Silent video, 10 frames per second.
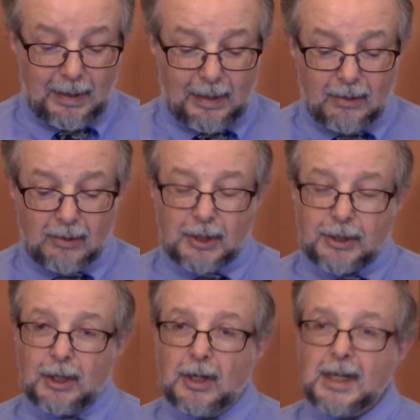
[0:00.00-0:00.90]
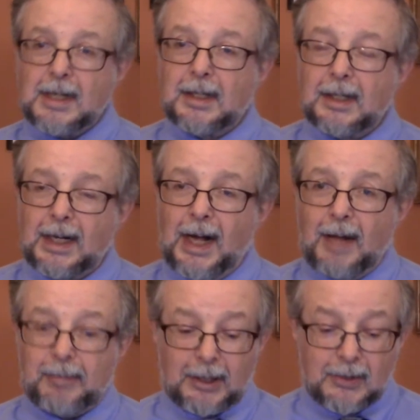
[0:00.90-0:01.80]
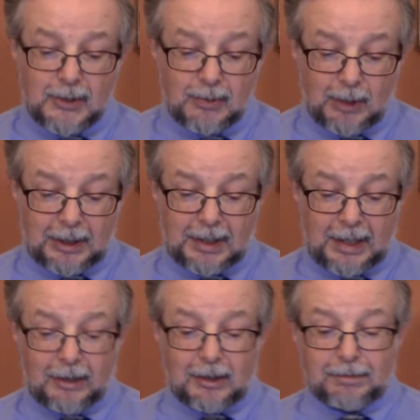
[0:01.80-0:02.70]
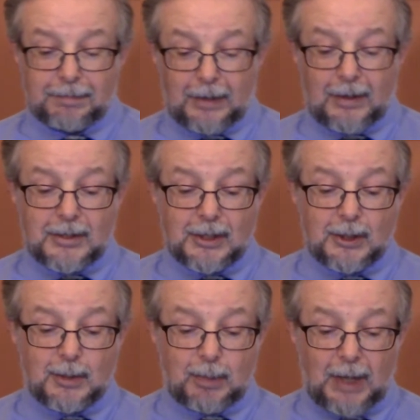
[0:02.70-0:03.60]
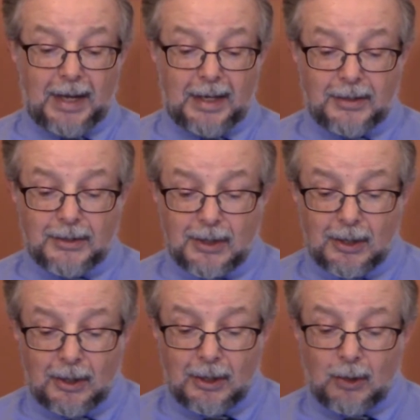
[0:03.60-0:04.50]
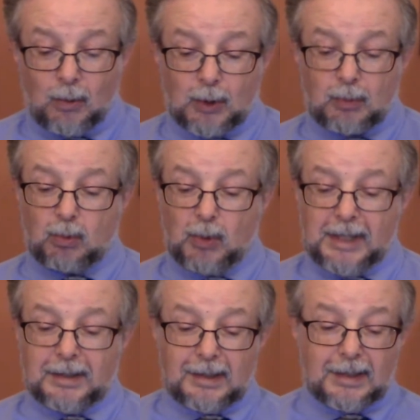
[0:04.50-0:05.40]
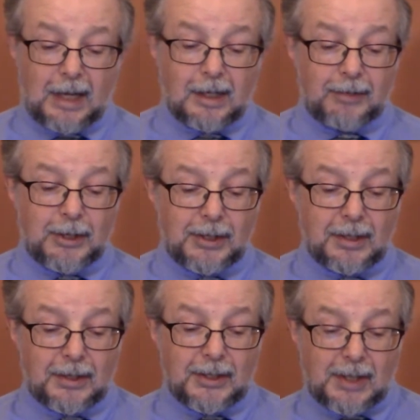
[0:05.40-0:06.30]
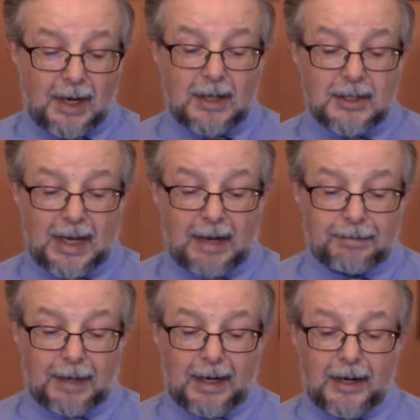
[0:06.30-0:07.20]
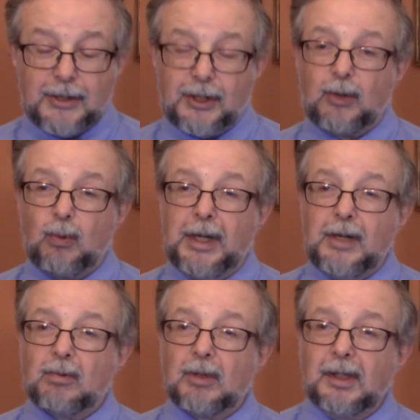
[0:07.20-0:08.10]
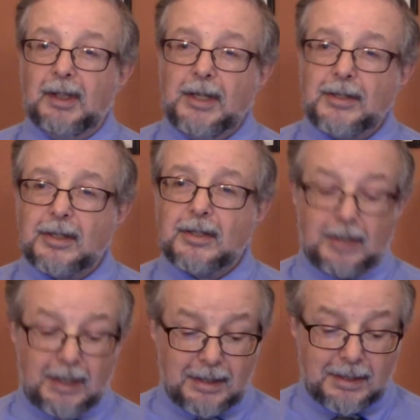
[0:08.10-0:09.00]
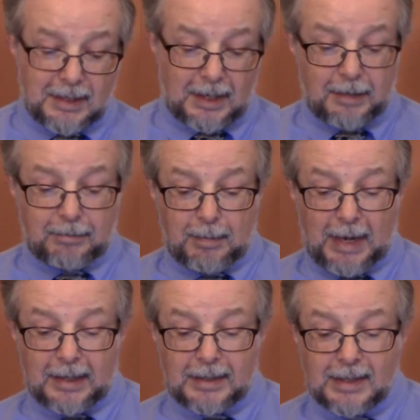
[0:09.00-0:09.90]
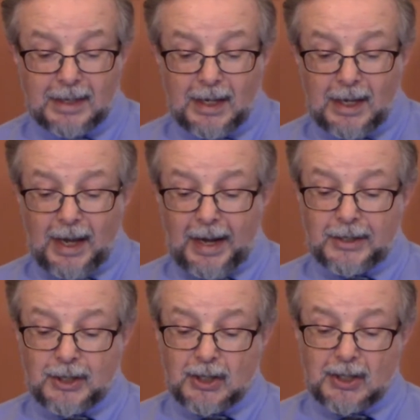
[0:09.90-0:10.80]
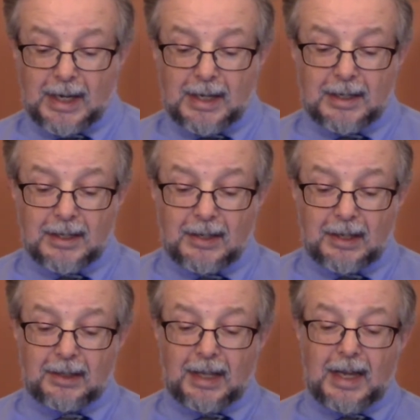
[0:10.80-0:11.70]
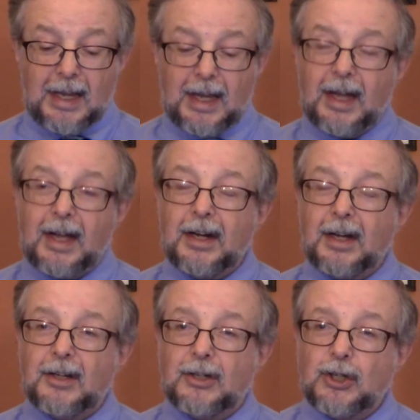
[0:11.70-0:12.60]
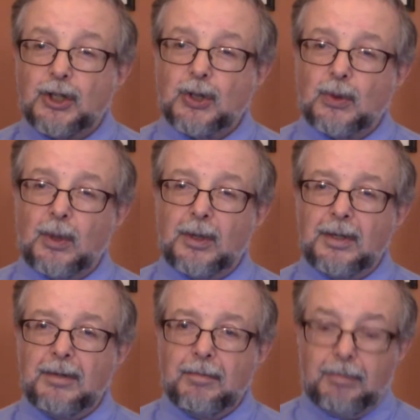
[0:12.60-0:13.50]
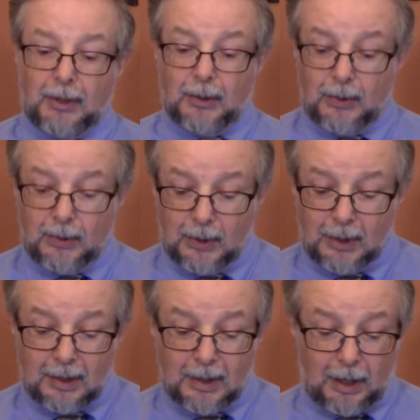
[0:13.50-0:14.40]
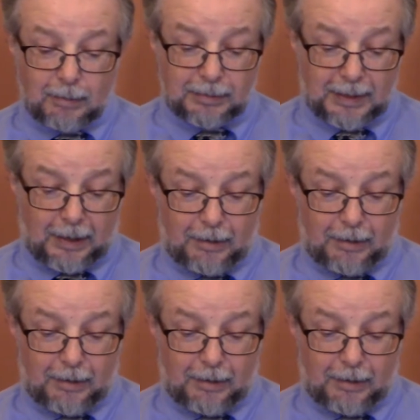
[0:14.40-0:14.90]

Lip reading: Returning to the comics, when Carol Ferris explains what real love is to the Star Sapphires, the Queen releases the enslaved men and stated that they had a distorted view of love.